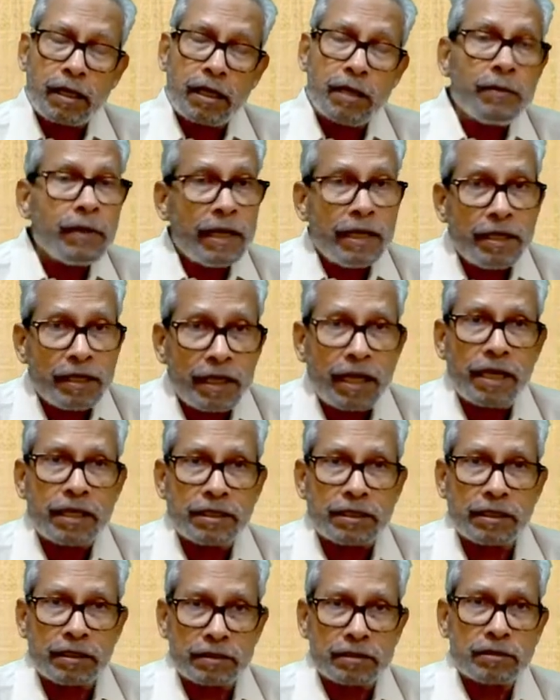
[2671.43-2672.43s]
giving
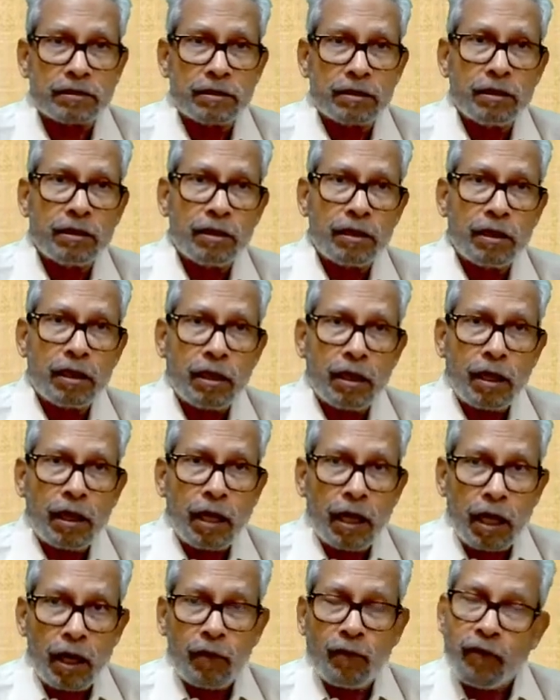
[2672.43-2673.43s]
indications
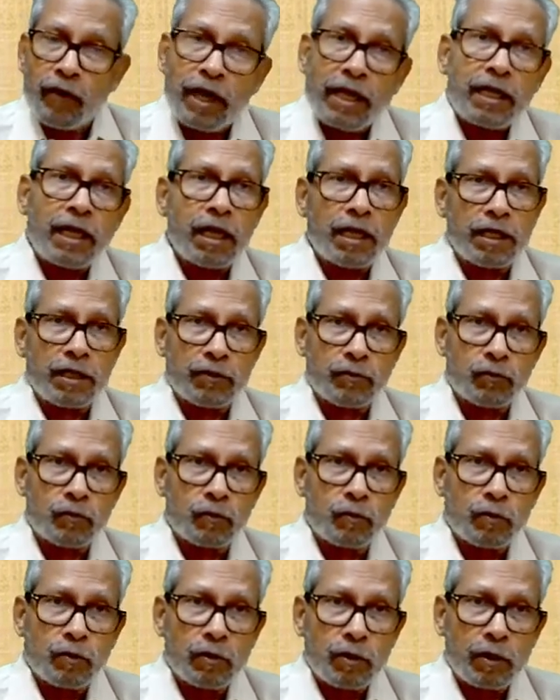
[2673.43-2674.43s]
of where are you.
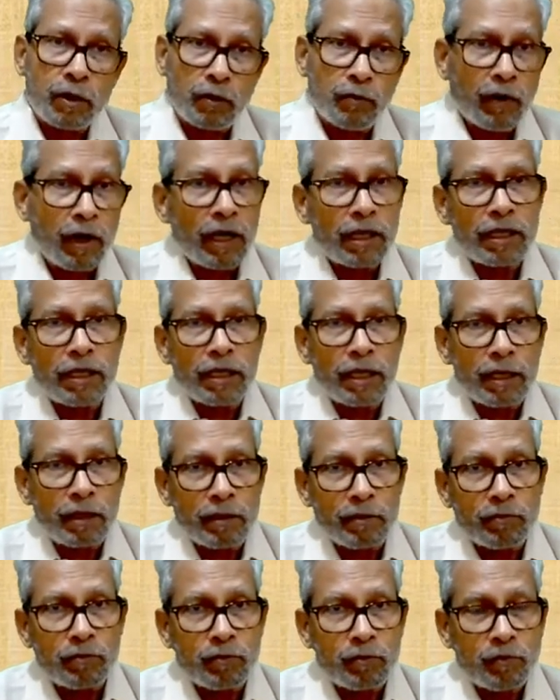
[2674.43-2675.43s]
You are in
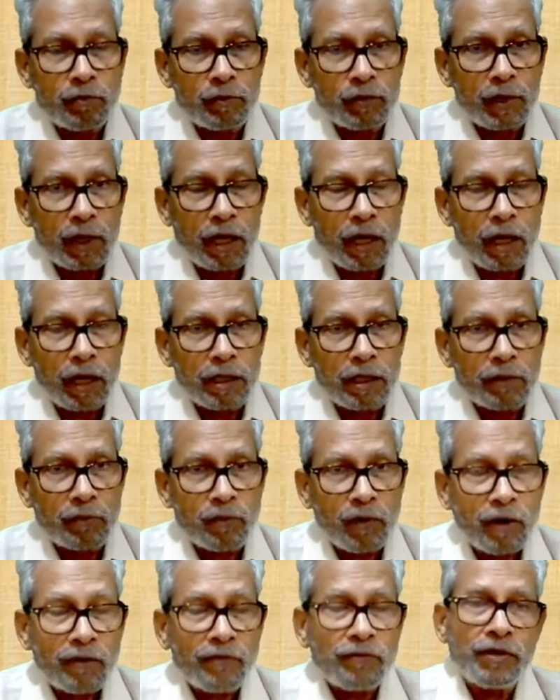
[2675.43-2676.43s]
a
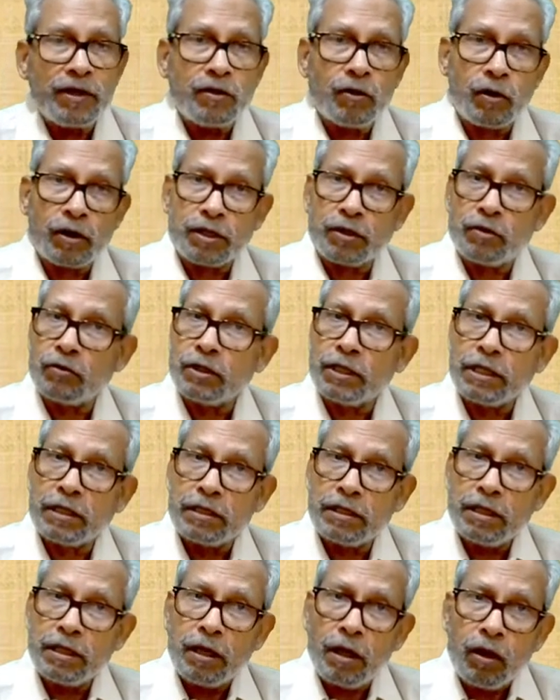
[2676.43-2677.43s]
profit or you
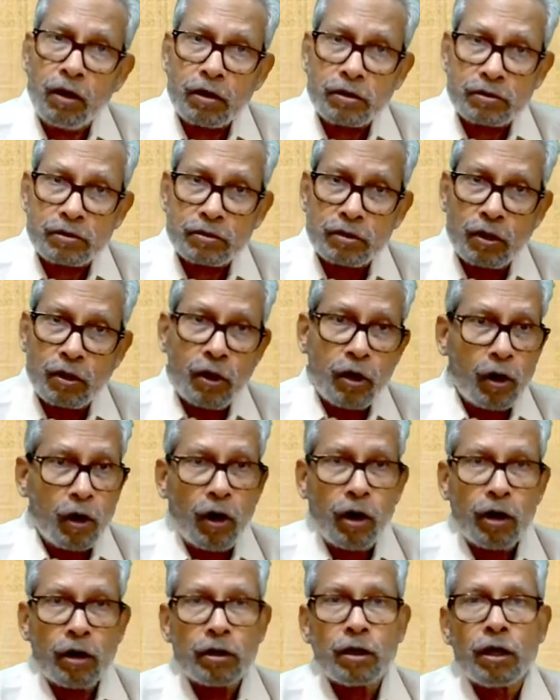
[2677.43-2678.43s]
in a loss,
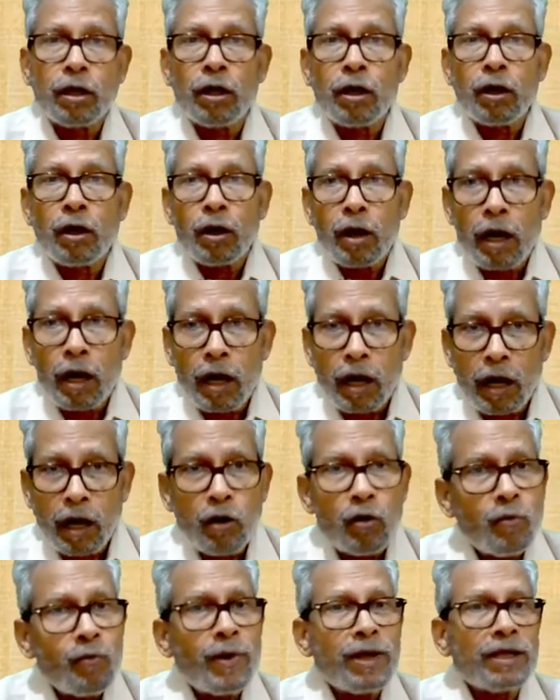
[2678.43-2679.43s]
or
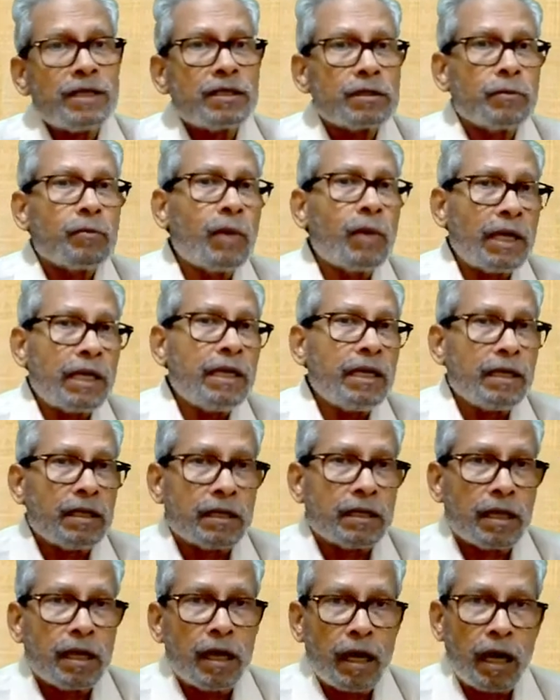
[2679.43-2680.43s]
how much
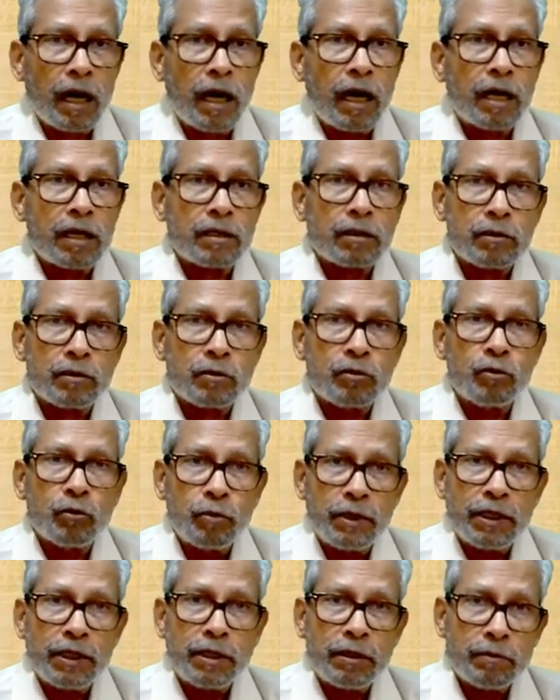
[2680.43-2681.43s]
money are to
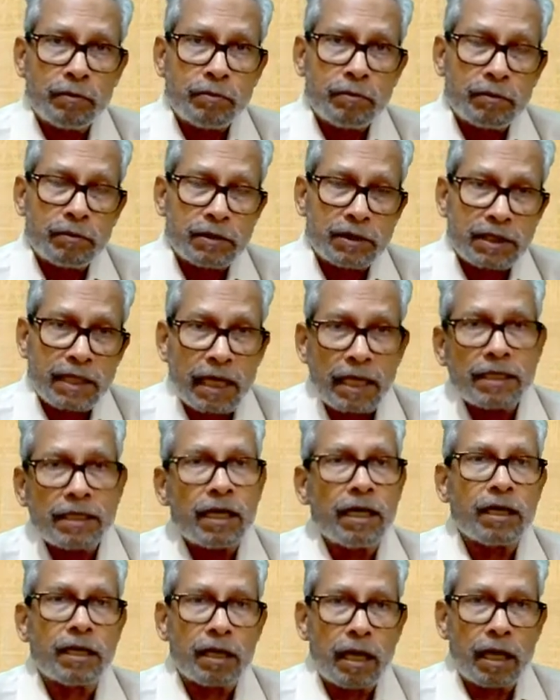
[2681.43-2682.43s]
be
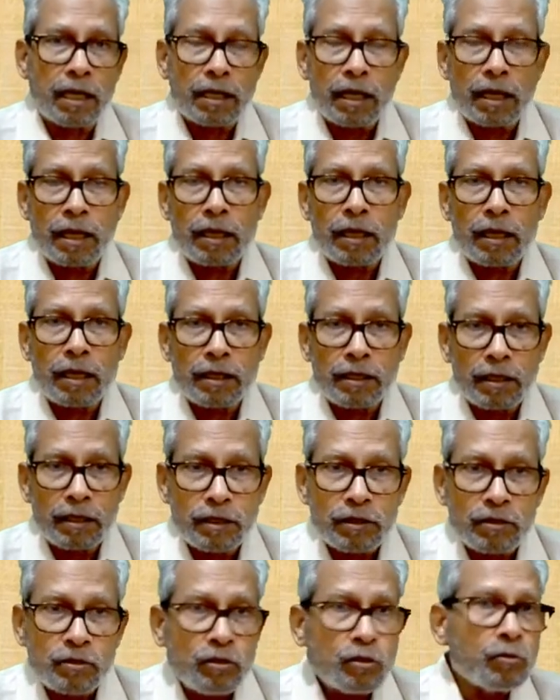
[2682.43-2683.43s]
scattered in a
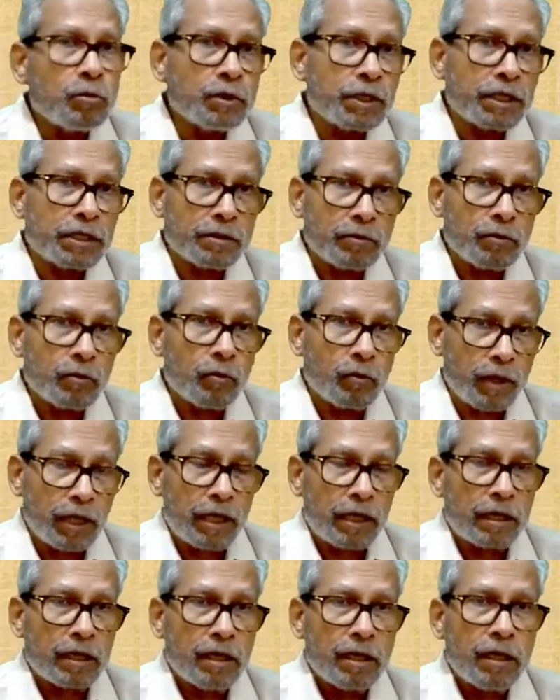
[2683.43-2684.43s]
distributed
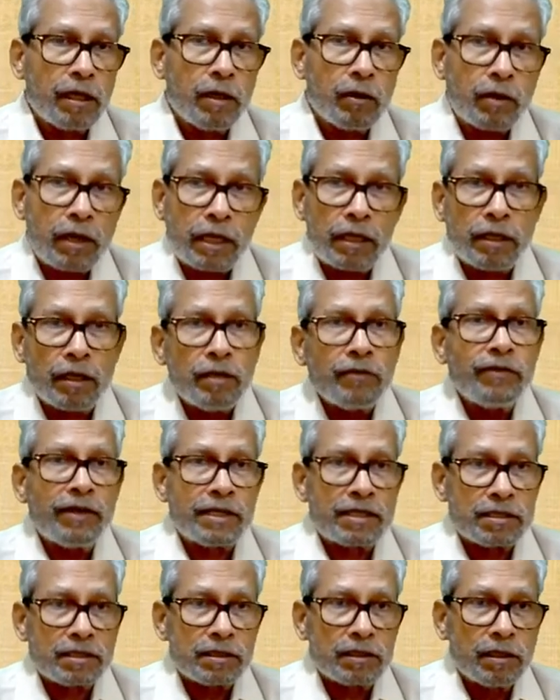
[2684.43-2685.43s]
way you can
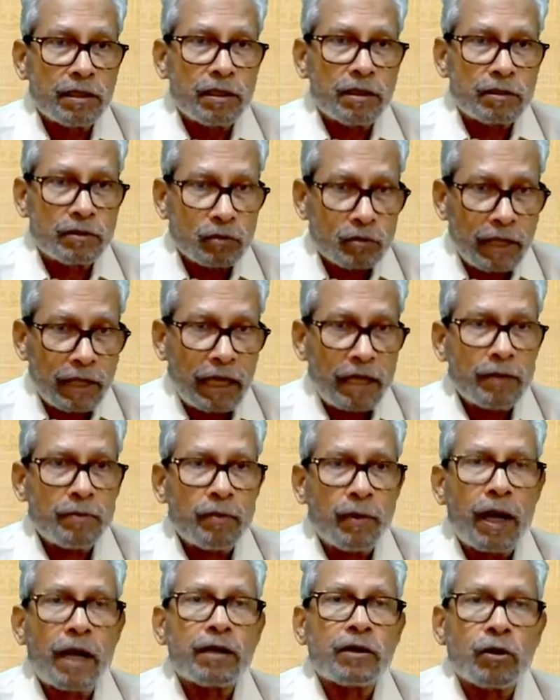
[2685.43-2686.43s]
invest. So
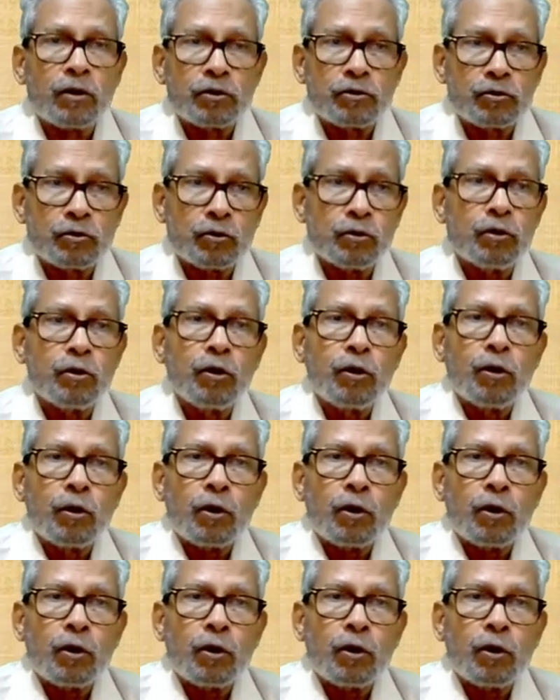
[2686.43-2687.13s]
that part also